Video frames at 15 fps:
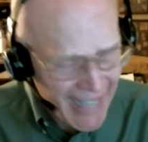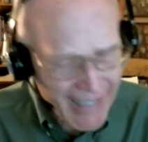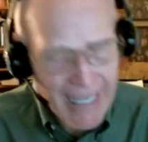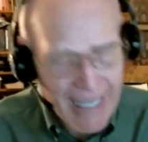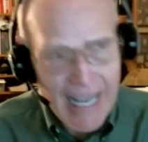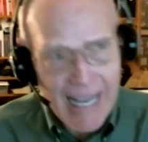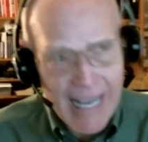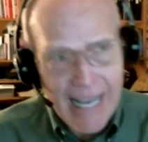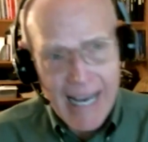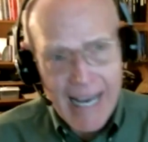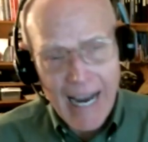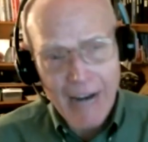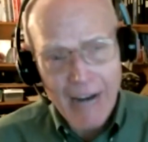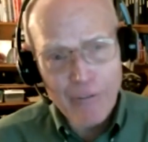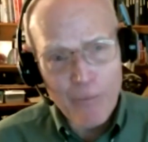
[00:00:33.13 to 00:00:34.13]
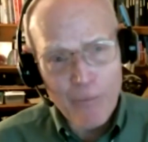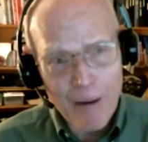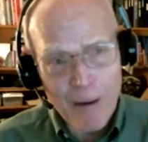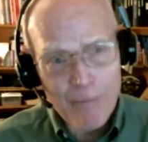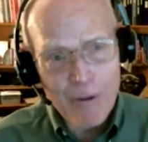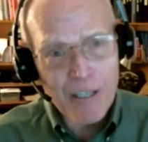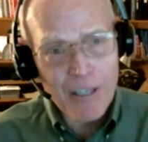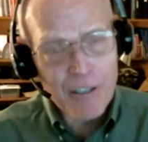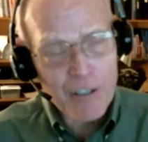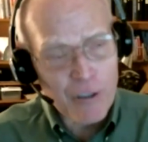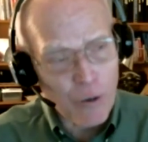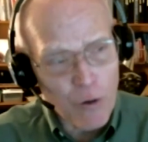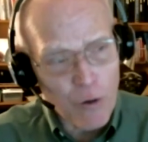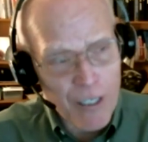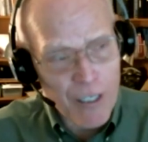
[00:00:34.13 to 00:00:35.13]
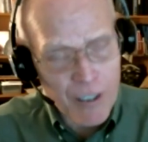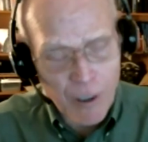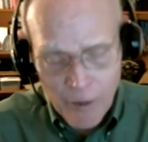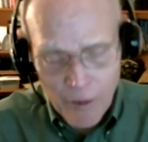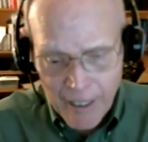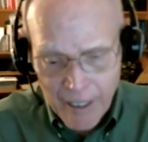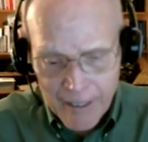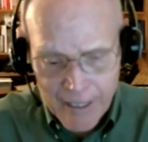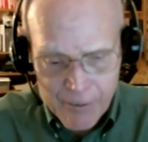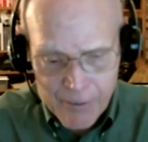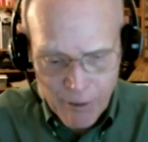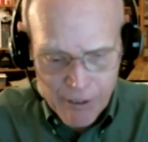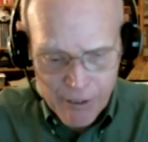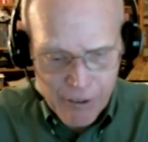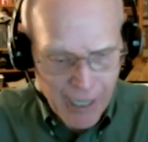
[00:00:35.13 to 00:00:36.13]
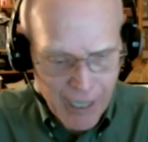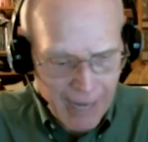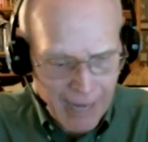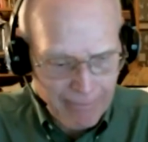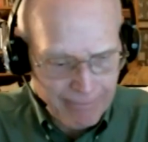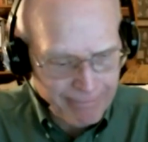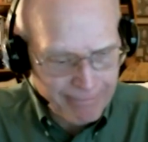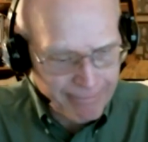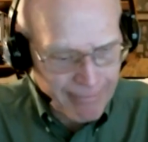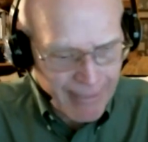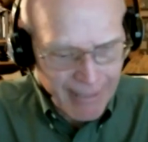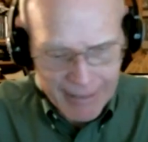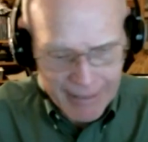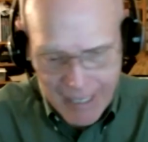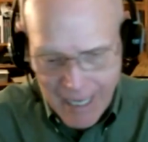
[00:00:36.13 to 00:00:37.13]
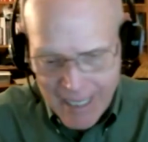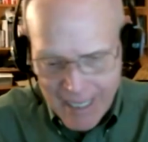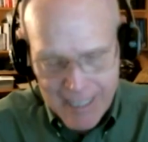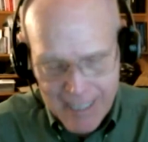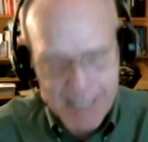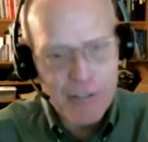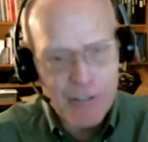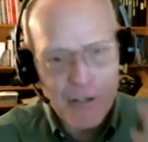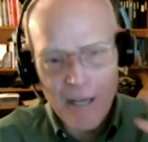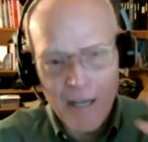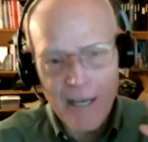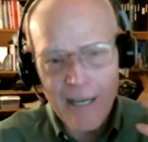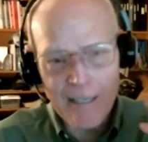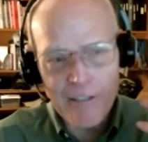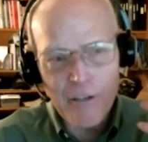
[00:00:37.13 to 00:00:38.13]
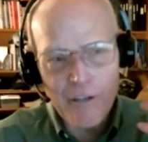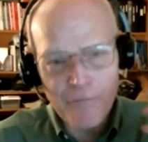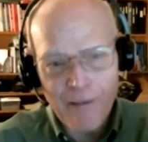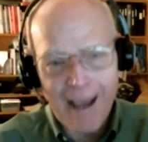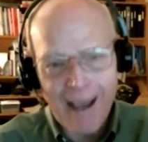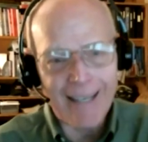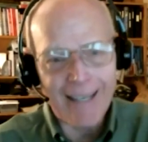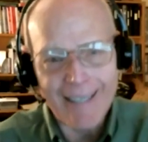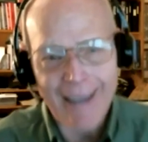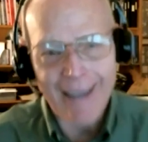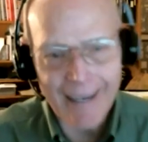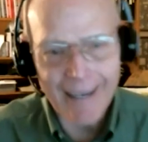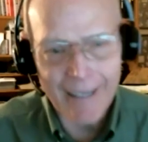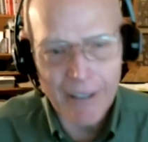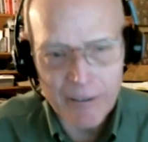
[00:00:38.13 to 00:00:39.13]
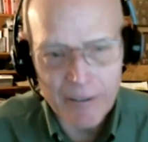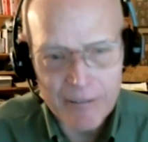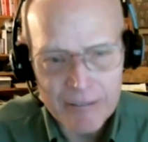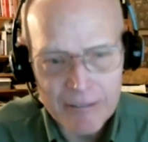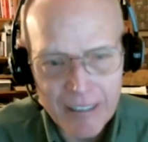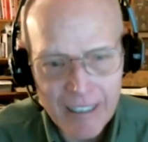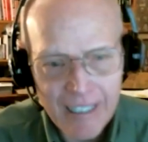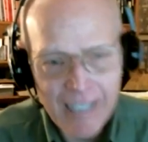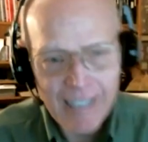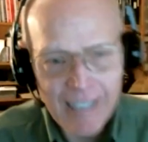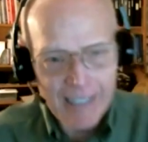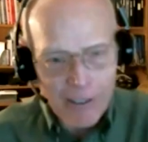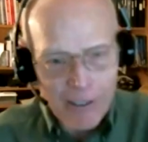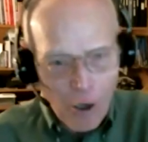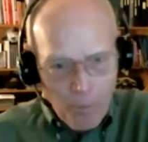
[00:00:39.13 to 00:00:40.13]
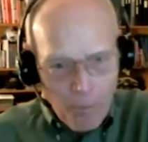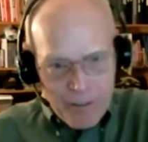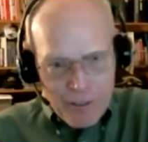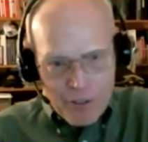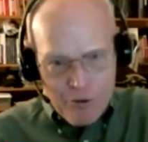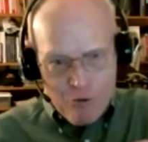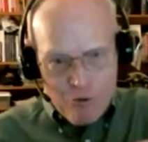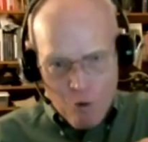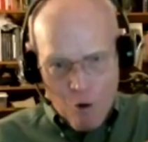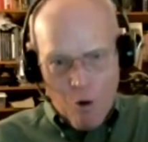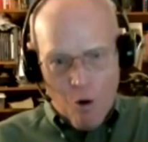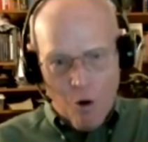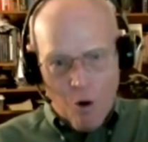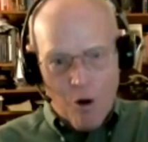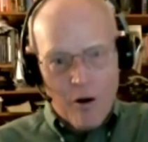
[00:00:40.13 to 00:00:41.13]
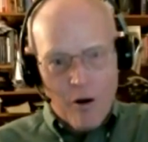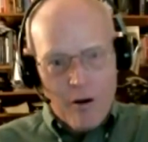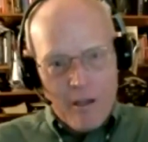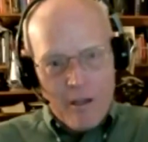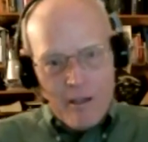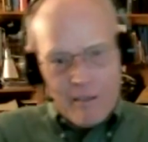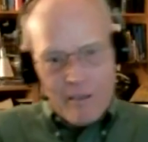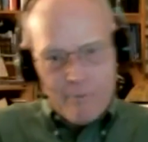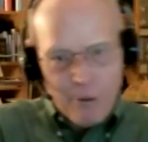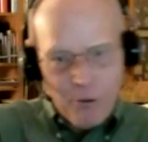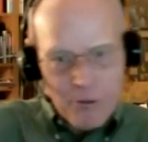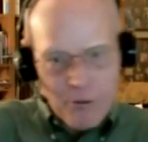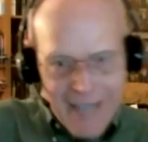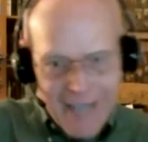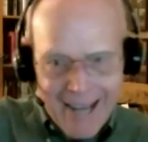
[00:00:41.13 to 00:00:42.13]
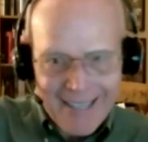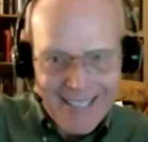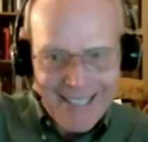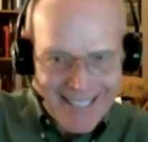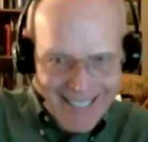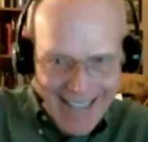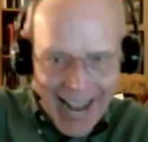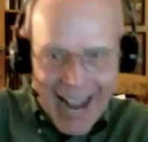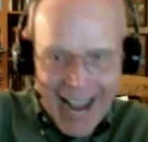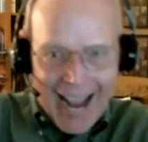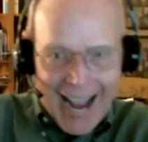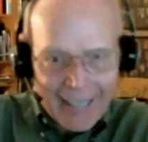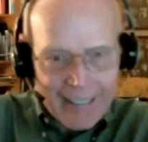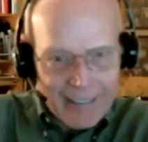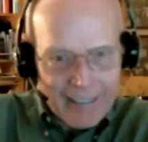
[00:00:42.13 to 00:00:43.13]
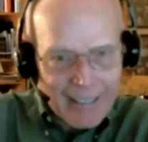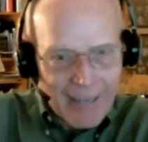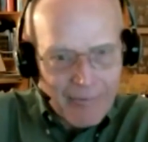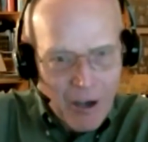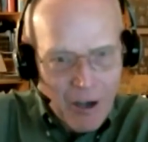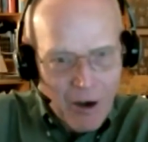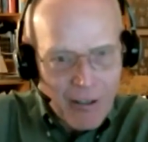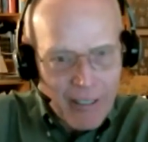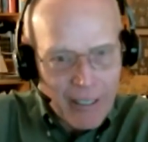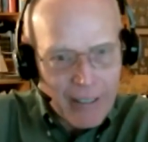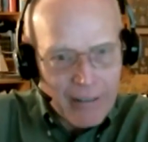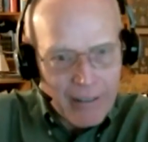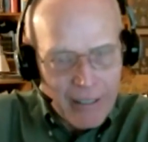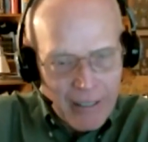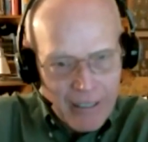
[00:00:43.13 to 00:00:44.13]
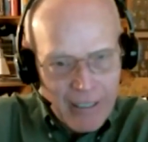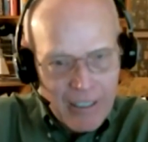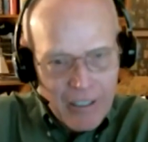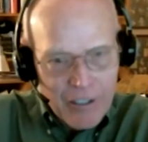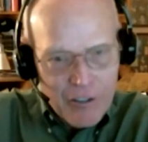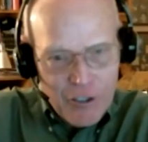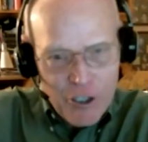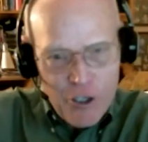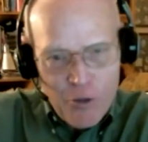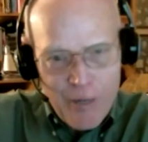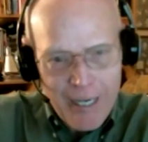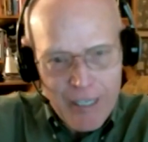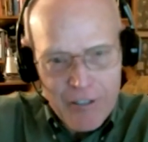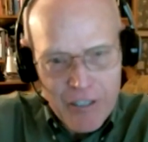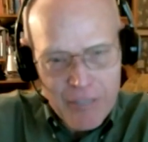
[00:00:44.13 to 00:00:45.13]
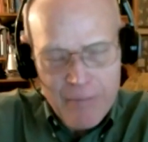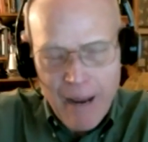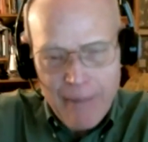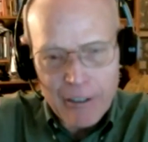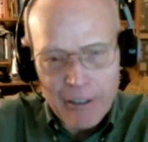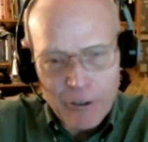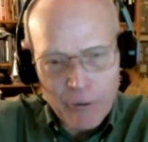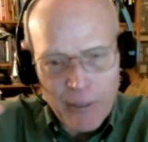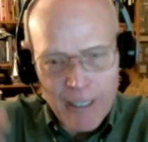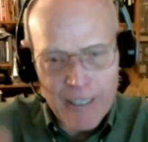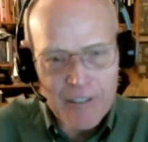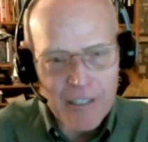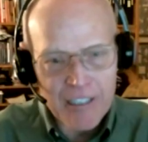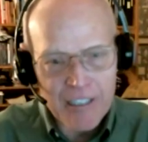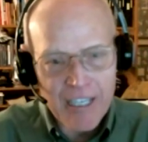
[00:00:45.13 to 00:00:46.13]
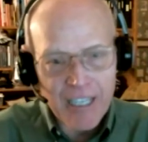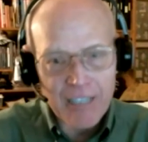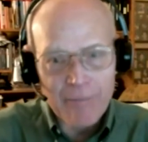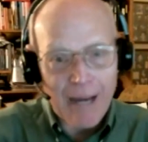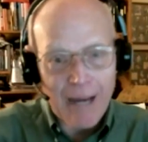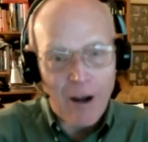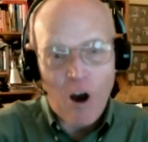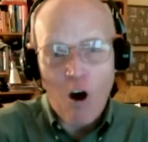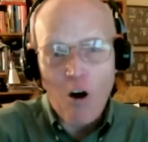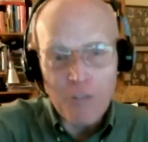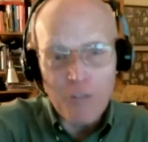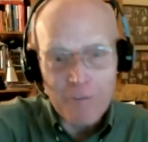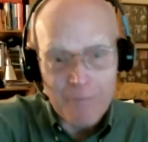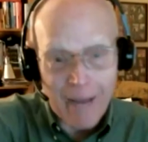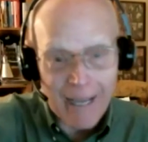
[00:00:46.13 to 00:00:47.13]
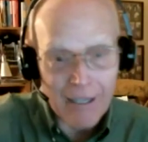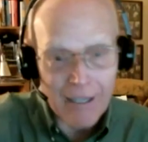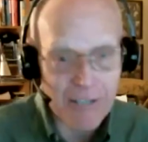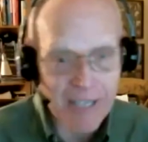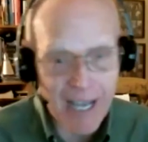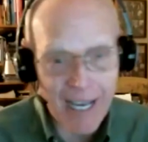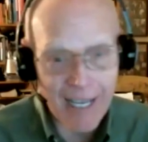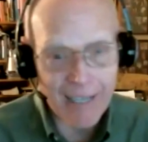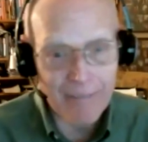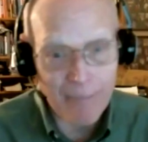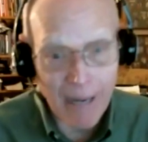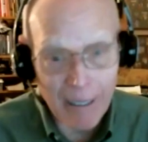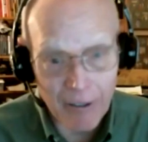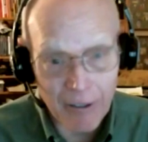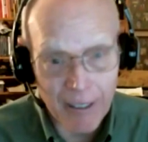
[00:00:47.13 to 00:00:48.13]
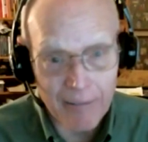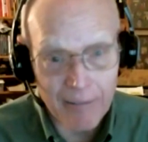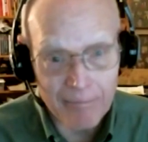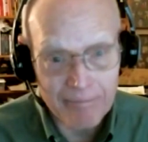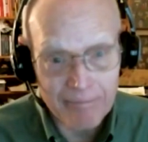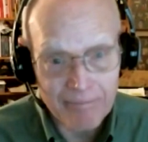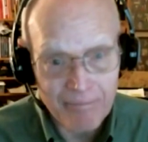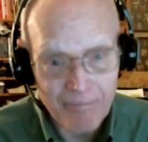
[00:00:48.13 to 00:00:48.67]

And I remember these stories going in this one shop, and the guy says, you finally got here. He opens a drawer and pulls out a stack. I'm talking 2 inches, maybe 3 inches thick, about all the mailers I had mailed him.